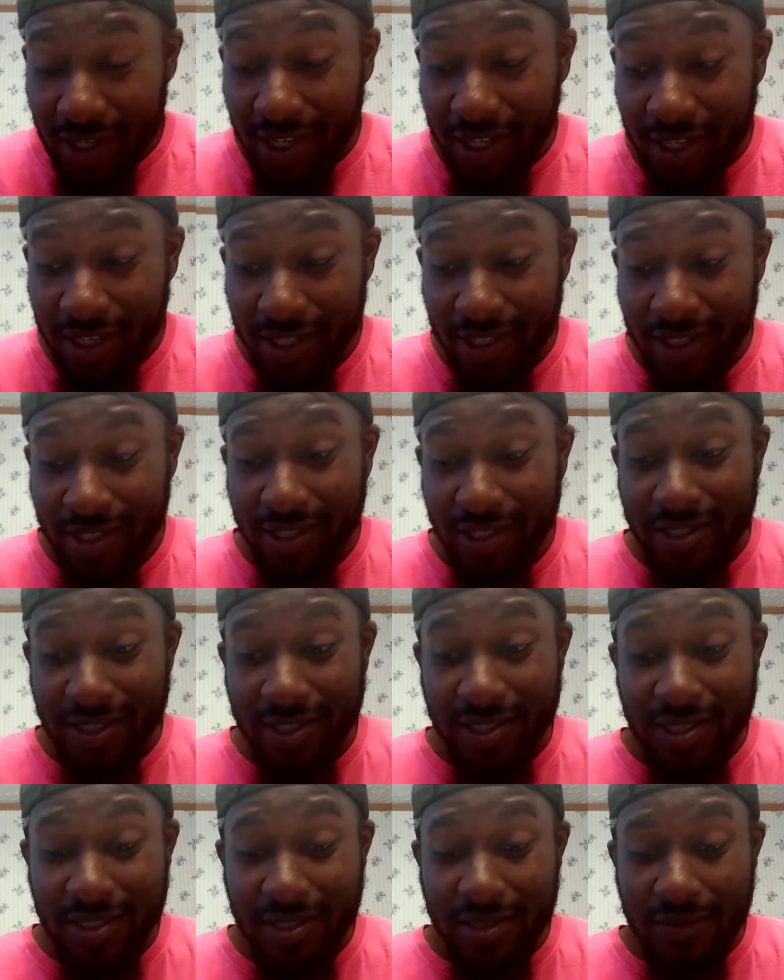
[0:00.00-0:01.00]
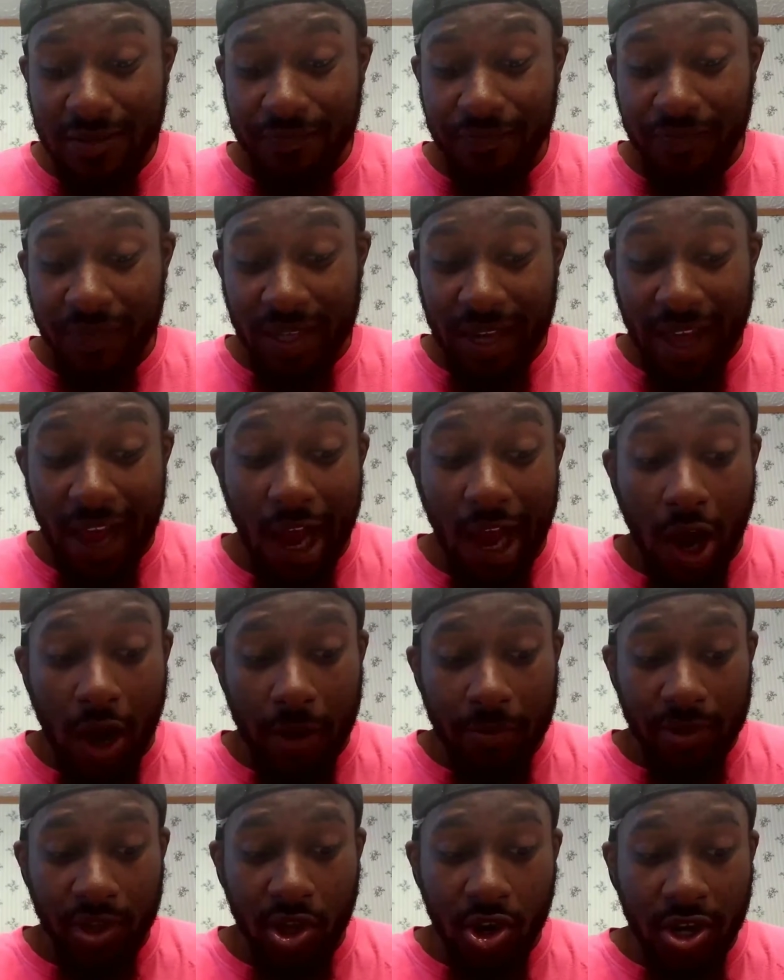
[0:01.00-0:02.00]
Because
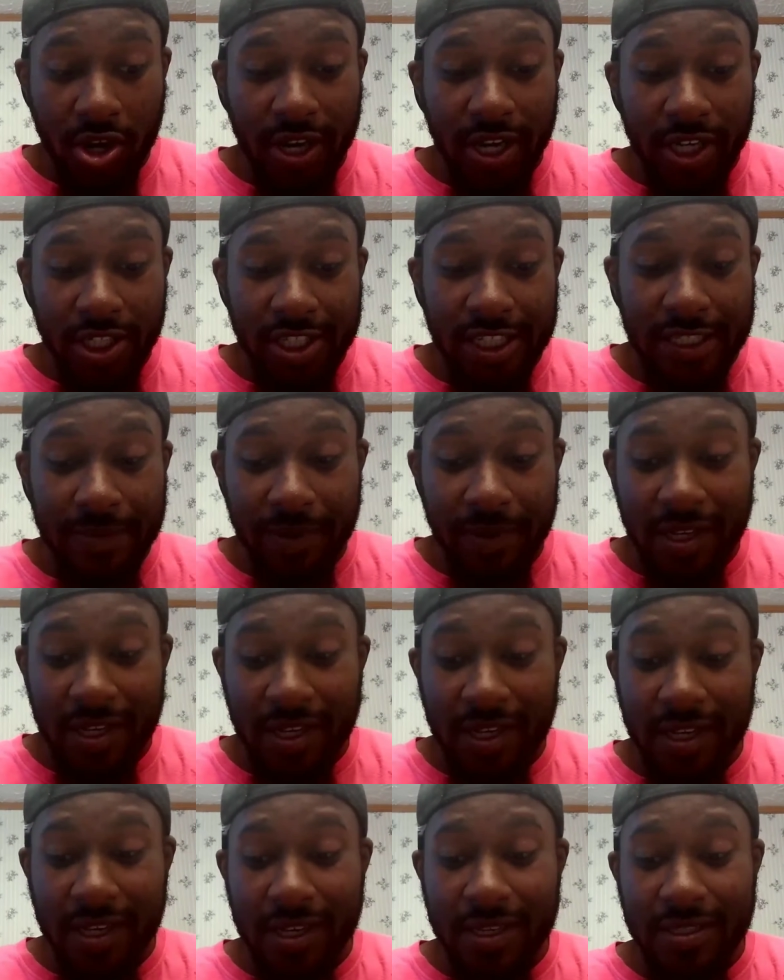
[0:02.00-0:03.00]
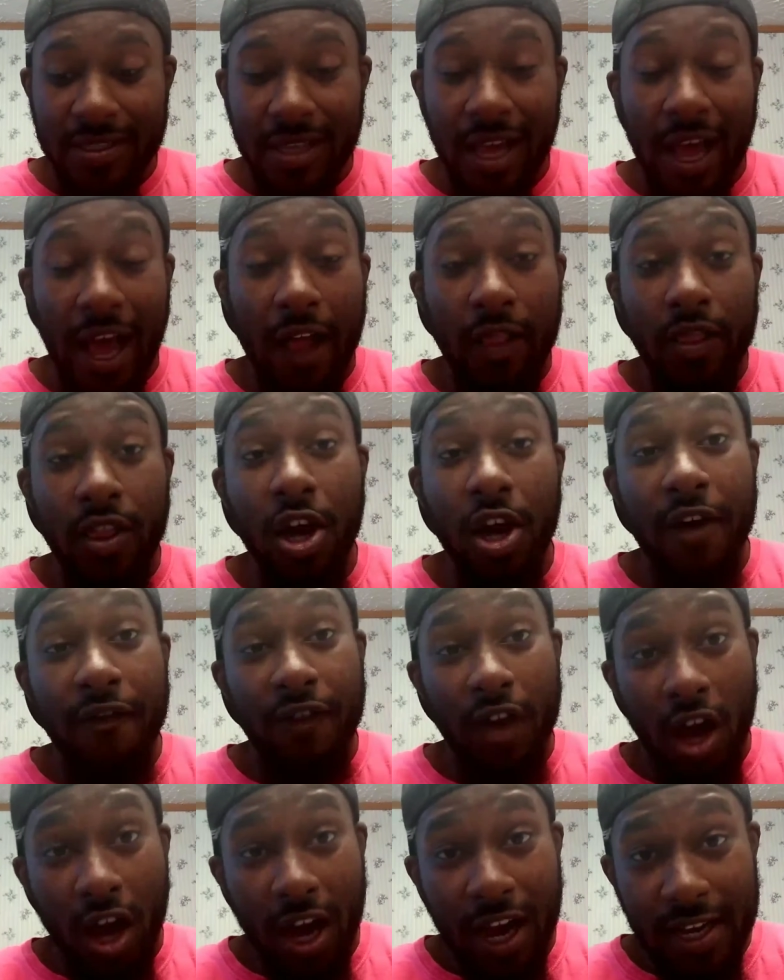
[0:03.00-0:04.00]
now I'm learning just because I
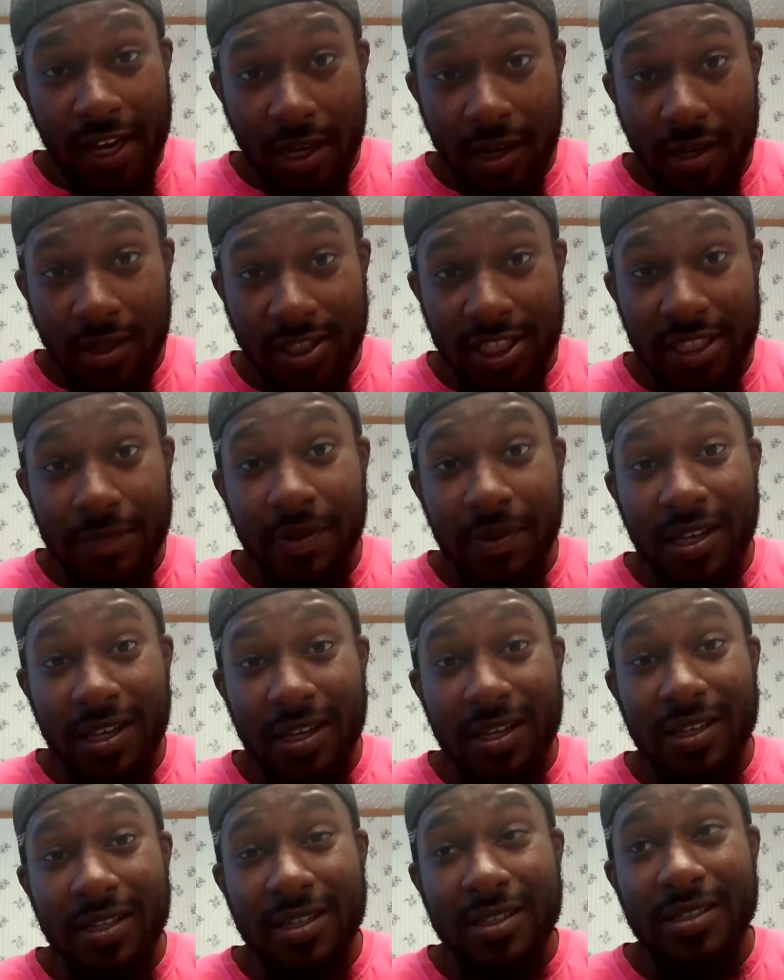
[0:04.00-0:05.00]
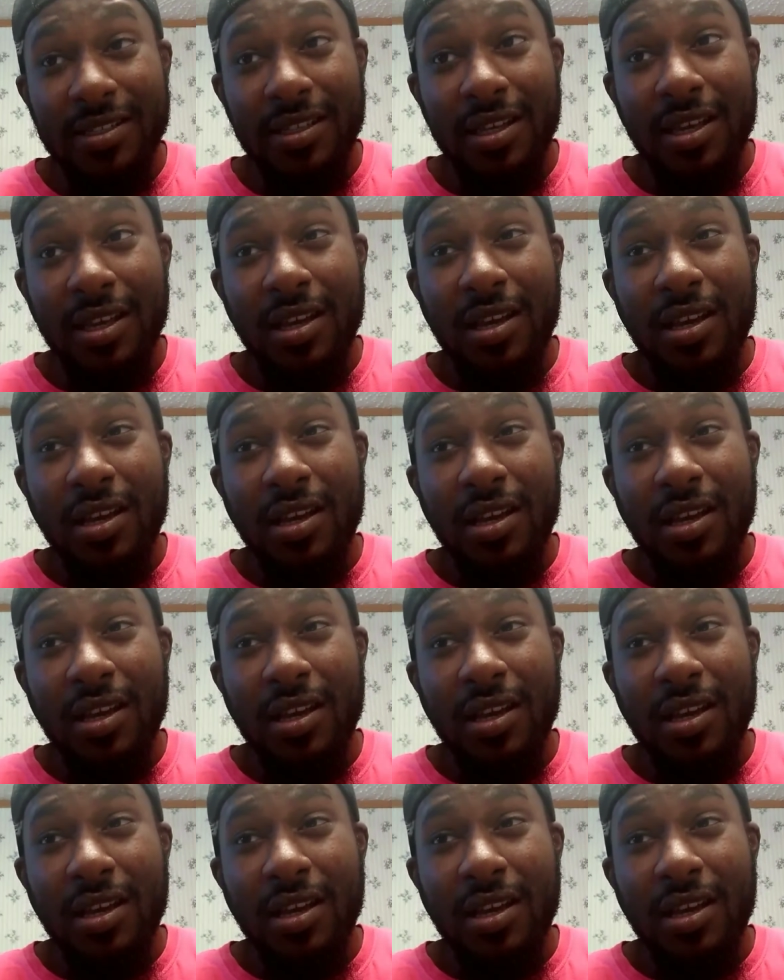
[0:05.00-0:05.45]
love God, just because